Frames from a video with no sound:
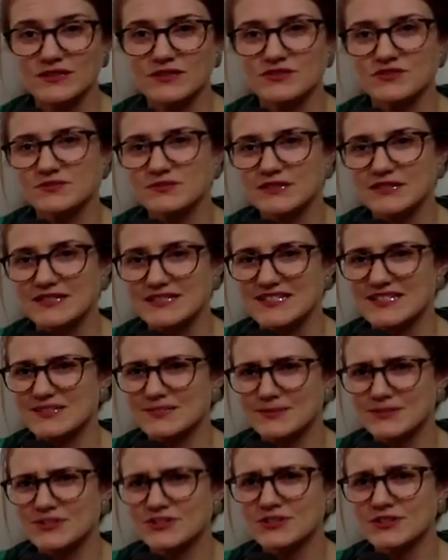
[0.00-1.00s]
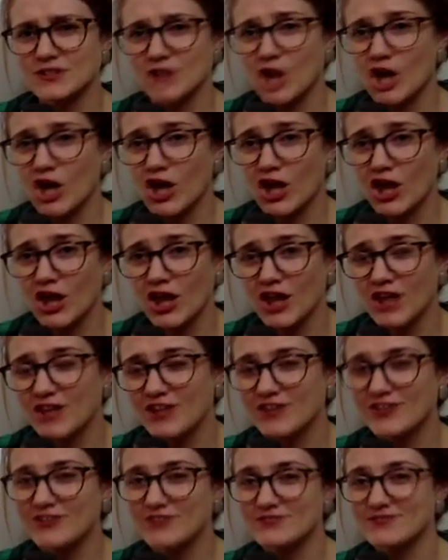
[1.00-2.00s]
those means, especially y'all,
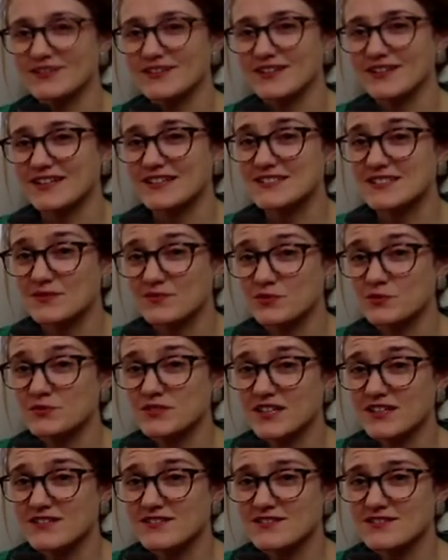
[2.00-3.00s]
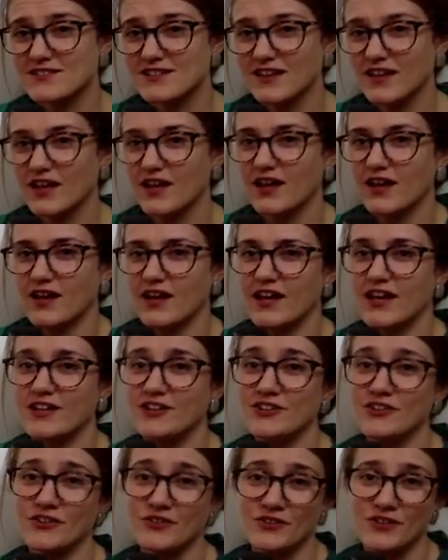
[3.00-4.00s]
because I'm from Texas.
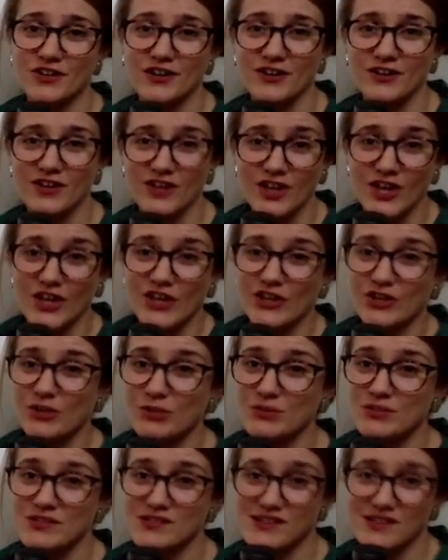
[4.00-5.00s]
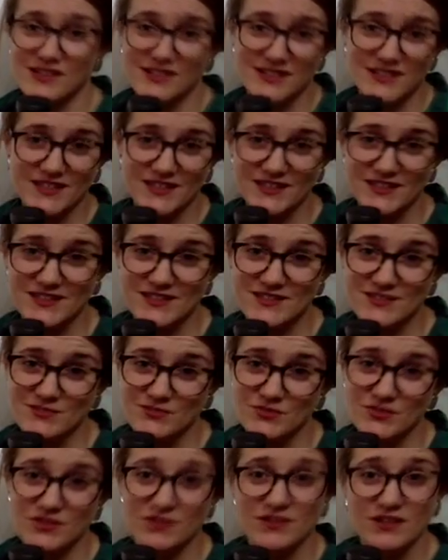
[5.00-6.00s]
And, y'all be talking like this
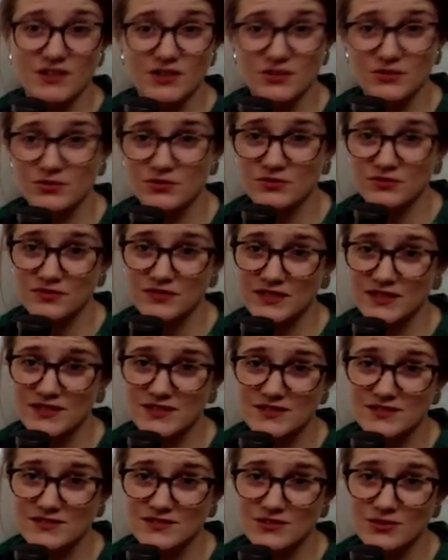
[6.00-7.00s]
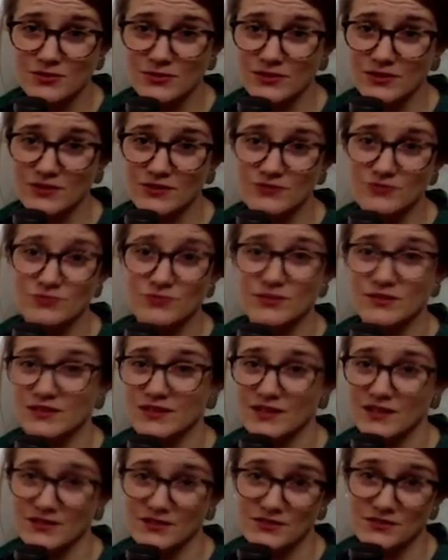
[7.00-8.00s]
and be talking real fast, and nobody knows what the
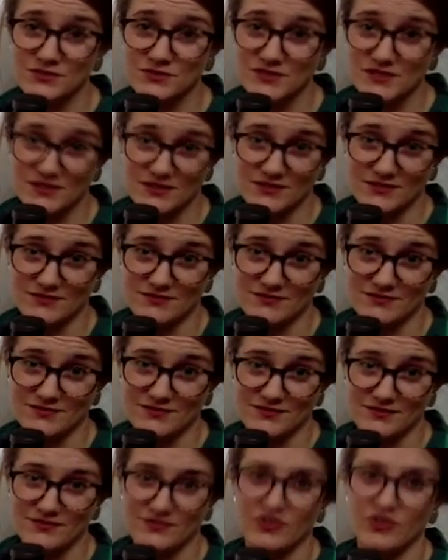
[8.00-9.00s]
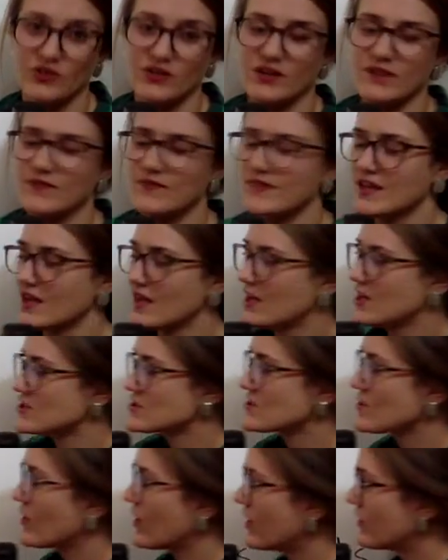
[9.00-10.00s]
hell you're saying. Okay?
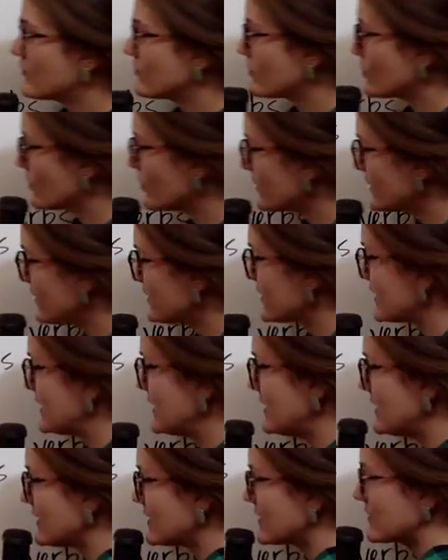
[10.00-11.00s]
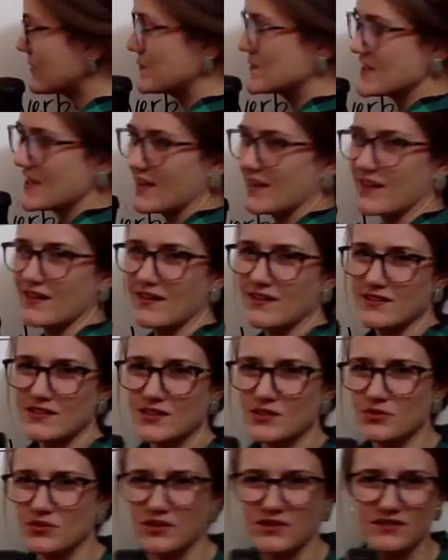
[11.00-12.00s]
So avoid idioms and
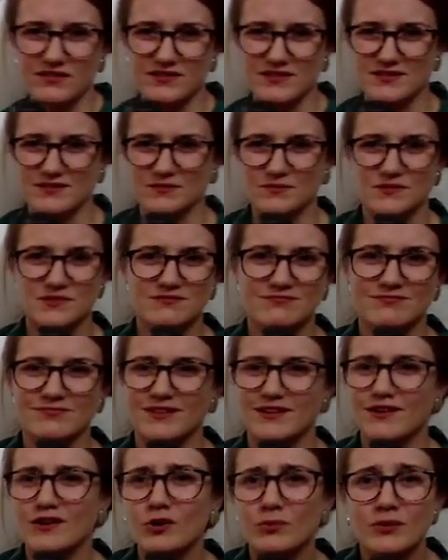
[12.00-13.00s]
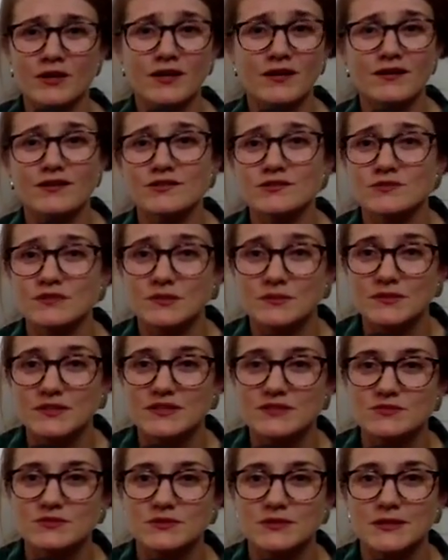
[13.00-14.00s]
colloquialisms. Nobody knows what it
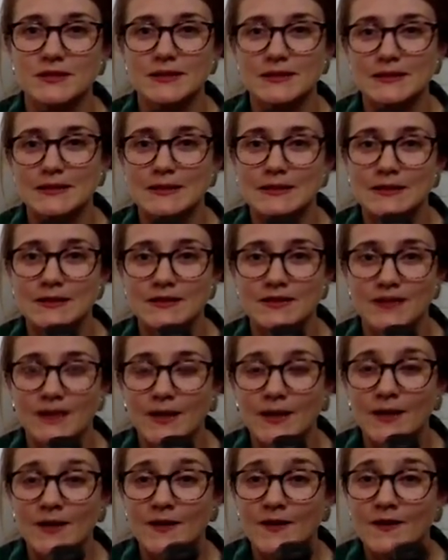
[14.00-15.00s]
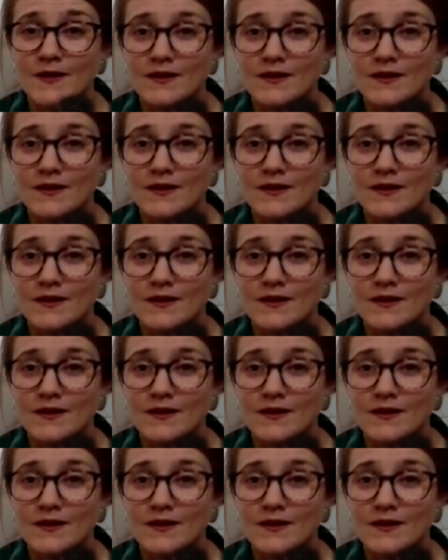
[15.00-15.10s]
means when you hit the nail on the head.